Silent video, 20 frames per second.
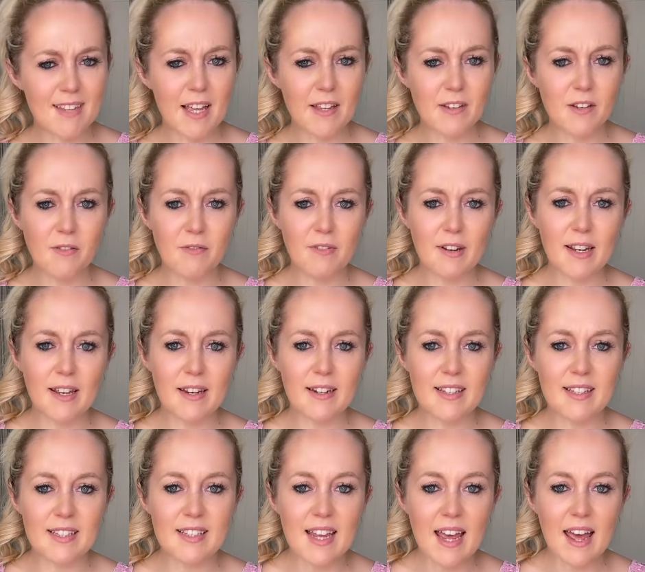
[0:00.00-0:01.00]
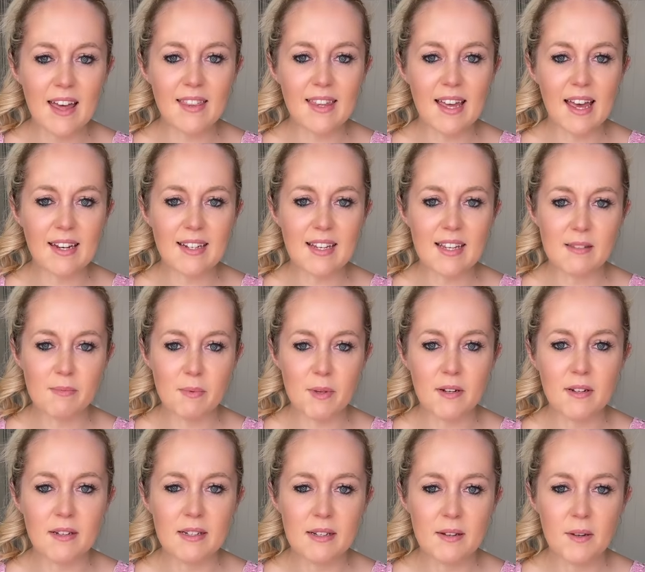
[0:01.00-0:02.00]
I don't really understand that,
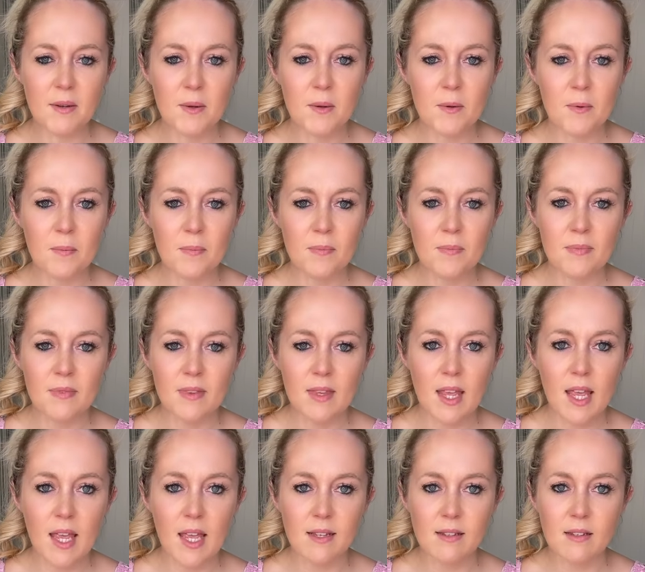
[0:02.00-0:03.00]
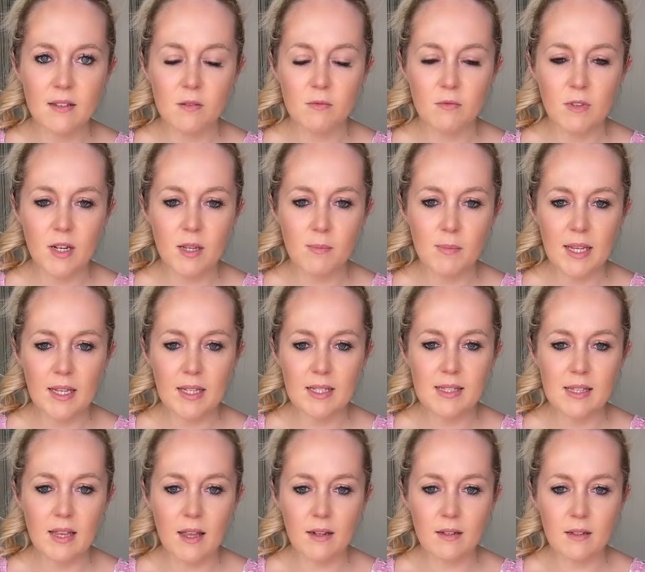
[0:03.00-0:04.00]
Desmond. It doesn't really make
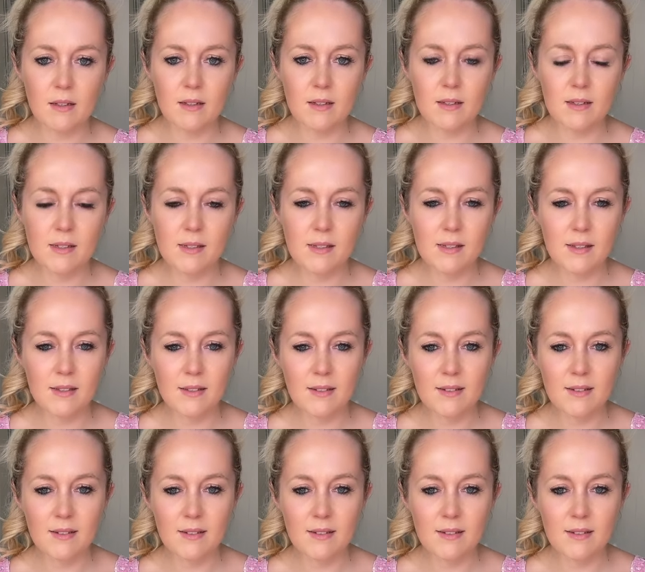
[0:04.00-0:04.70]
sense.